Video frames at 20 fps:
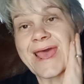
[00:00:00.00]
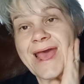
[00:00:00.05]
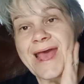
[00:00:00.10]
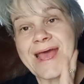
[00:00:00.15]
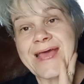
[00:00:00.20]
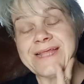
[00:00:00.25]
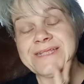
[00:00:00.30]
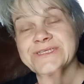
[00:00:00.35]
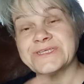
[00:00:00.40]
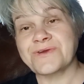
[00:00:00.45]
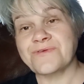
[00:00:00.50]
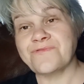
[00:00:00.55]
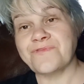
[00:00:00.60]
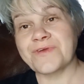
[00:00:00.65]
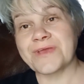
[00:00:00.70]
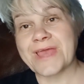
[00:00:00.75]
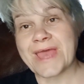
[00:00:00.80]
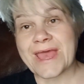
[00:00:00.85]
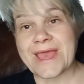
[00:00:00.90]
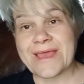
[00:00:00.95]
and don't
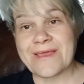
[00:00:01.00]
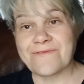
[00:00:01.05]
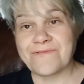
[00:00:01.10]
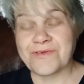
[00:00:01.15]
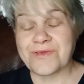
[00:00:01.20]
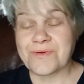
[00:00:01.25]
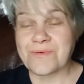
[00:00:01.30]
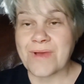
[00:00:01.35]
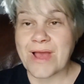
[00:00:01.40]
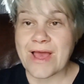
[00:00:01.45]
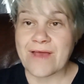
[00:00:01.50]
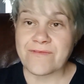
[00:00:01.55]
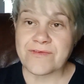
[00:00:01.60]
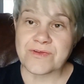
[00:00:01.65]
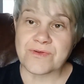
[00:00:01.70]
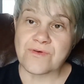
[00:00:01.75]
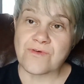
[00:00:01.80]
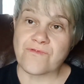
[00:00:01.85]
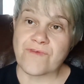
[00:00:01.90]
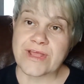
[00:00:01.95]
forget, if you
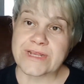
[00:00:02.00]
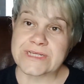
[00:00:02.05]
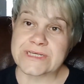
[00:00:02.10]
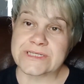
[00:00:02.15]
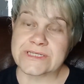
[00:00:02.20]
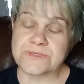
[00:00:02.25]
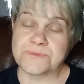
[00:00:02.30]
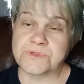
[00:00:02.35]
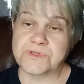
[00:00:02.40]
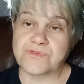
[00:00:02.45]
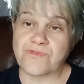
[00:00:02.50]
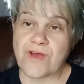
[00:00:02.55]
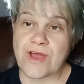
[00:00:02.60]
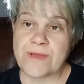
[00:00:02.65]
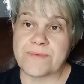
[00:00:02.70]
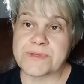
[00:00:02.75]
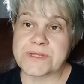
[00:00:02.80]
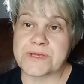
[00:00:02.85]
haven't already subscribed,